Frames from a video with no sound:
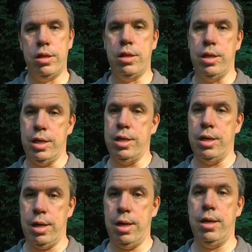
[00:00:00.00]

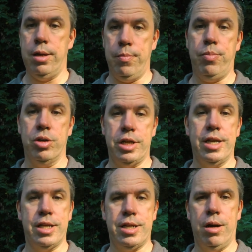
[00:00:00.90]
the person
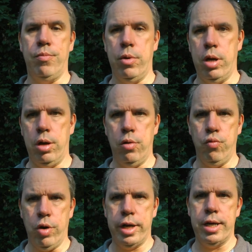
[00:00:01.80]
at the top
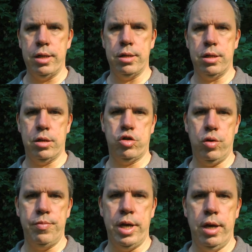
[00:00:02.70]
running it, Donald
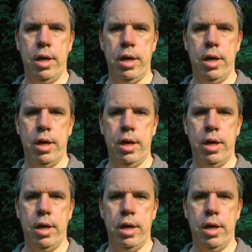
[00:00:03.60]
Trump,